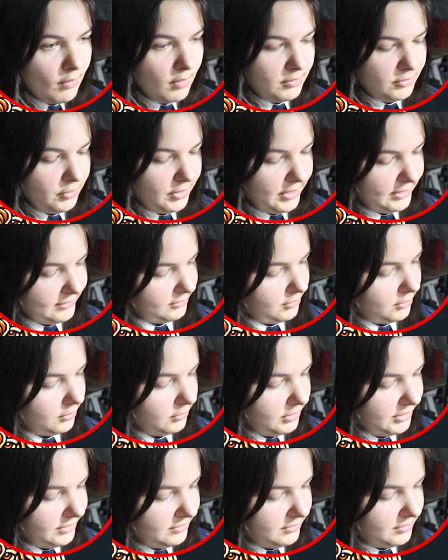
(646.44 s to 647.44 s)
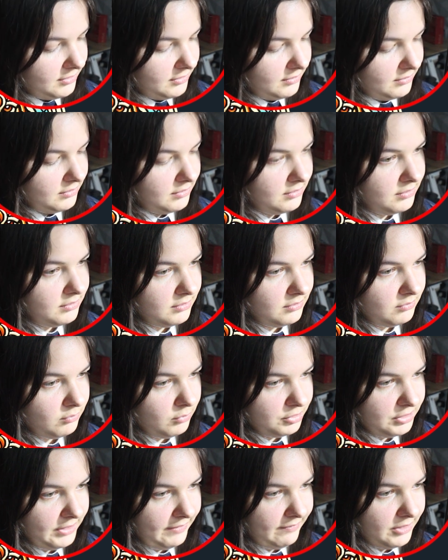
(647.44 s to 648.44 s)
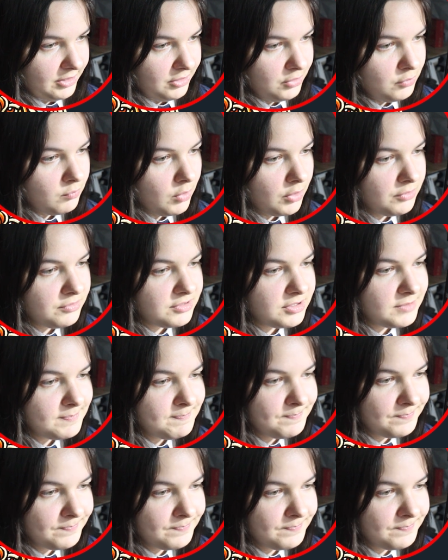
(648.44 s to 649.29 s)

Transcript: you can call it whatever you want.